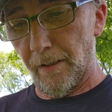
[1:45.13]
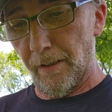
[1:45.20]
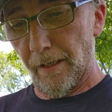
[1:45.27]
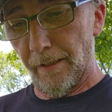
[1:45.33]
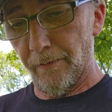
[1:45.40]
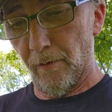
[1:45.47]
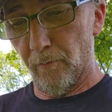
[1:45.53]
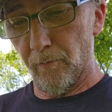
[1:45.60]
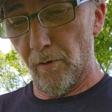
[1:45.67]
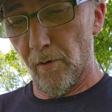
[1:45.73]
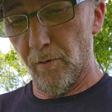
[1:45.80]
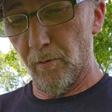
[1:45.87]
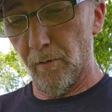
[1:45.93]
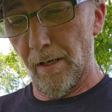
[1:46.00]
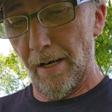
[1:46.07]
I don't
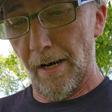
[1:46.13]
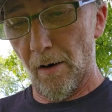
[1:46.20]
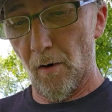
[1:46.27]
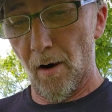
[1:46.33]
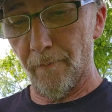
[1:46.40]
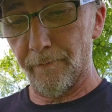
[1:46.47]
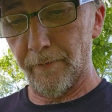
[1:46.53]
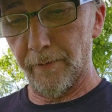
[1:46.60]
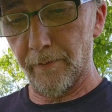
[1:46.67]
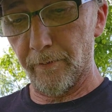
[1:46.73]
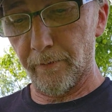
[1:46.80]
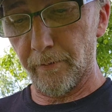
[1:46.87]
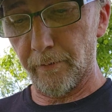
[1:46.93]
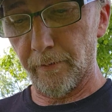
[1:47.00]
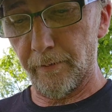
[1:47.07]
know how often
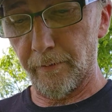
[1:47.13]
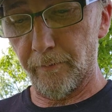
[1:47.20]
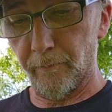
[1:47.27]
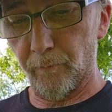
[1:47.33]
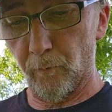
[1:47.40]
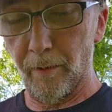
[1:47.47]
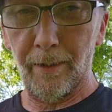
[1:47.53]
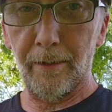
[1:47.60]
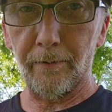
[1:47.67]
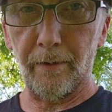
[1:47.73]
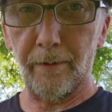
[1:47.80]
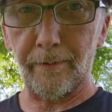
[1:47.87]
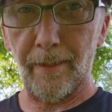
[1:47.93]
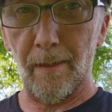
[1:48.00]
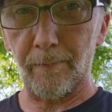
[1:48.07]
or when he's going
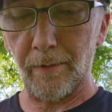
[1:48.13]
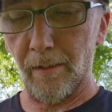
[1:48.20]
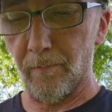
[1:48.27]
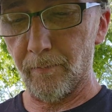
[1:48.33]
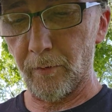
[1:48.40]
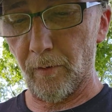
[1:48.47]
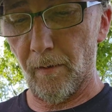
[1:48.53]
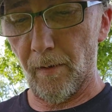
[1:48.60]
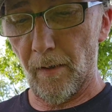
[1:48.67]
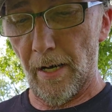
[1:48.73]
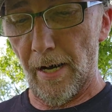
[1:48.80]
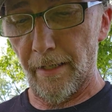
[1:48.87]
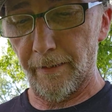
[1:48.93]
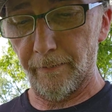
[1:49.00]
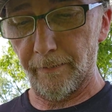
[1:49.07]
to stop selling them, so
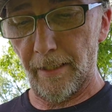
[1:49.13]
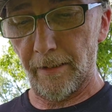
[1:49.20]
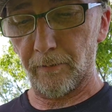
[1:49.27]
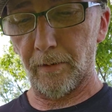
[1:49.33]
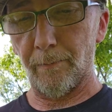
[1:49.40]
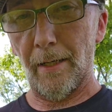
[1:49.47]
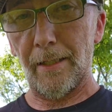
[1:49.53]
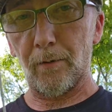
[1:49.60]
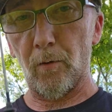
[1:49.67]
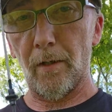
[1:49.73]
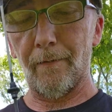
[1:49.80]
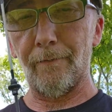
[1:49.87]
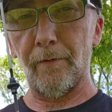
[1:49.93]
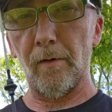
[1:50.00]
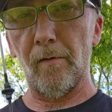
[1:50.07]
I actually buy quite a
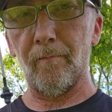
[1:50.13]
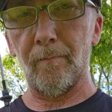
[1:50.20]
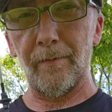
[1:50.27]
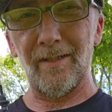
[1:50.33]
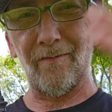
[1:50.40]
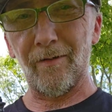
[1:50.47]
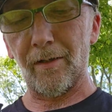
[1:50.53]
few of them in different